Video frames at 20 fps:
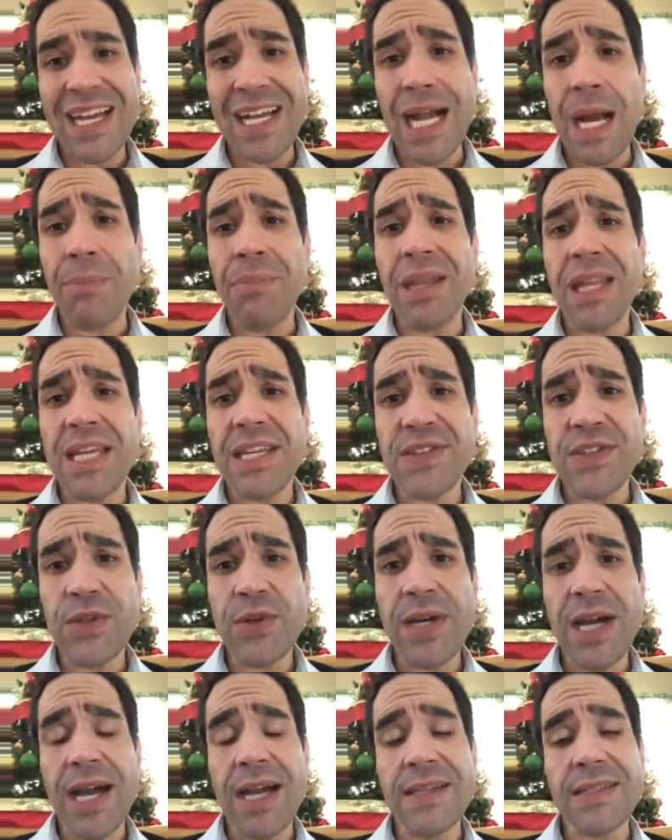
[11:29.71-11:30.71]
God bless
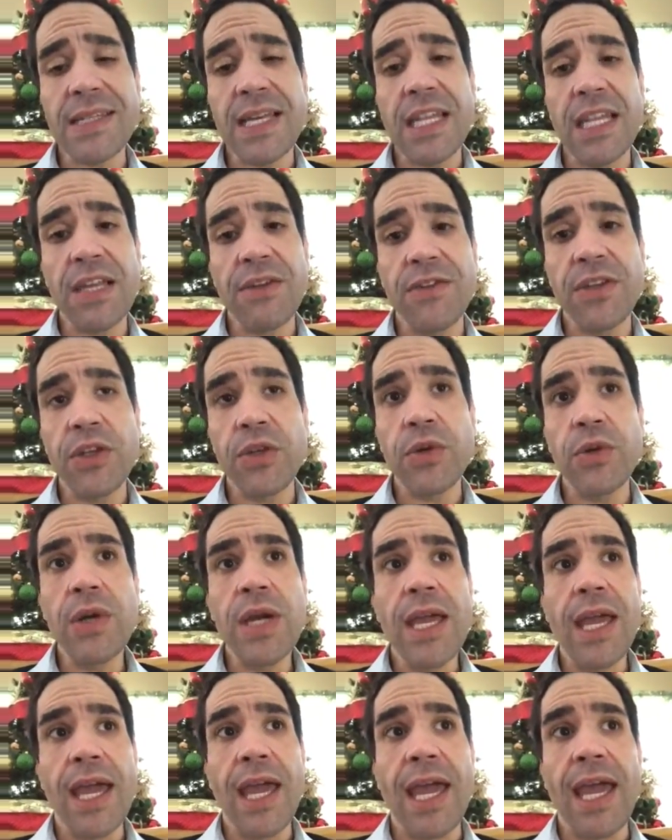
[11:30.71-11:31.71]
you guys. I love you,
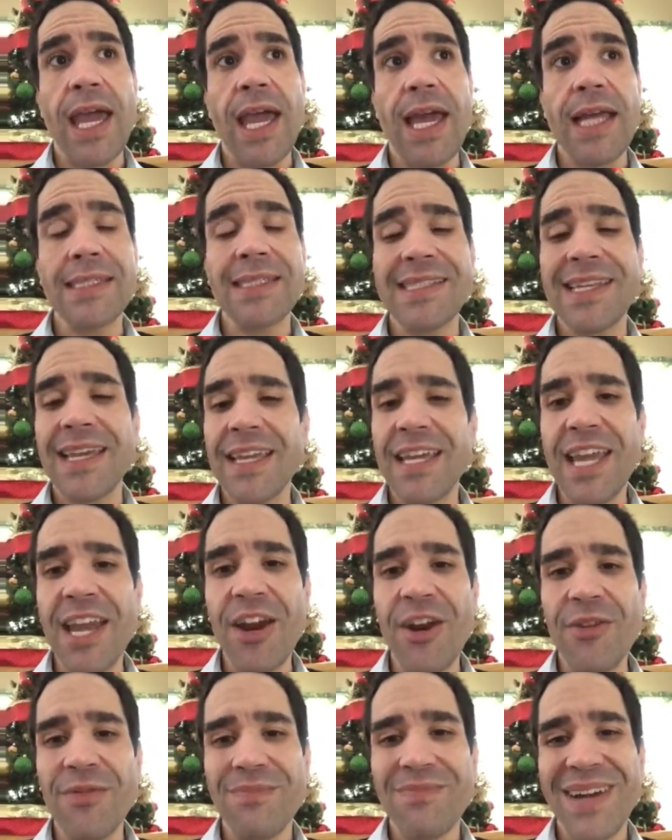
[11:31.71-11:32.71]
and take
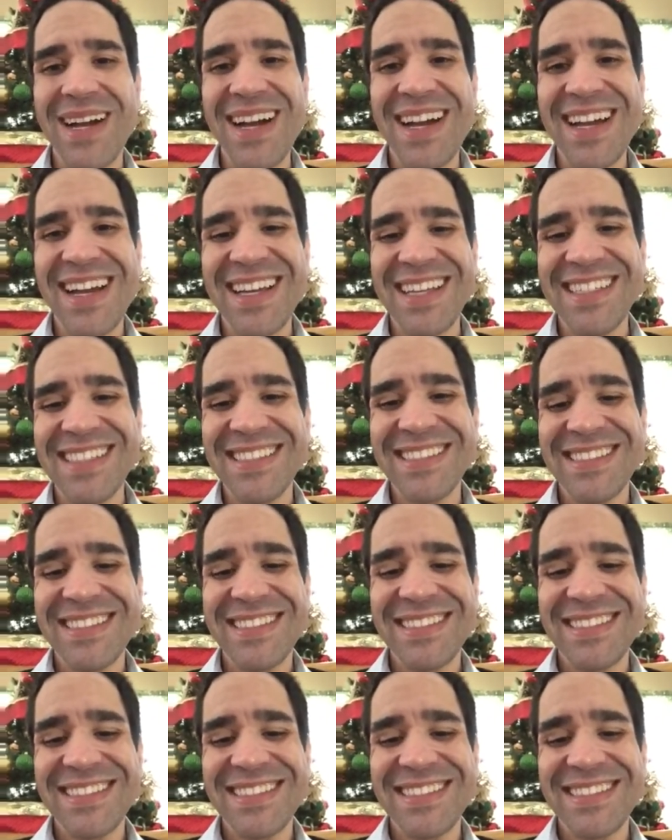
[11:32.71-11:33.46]
care. Bye.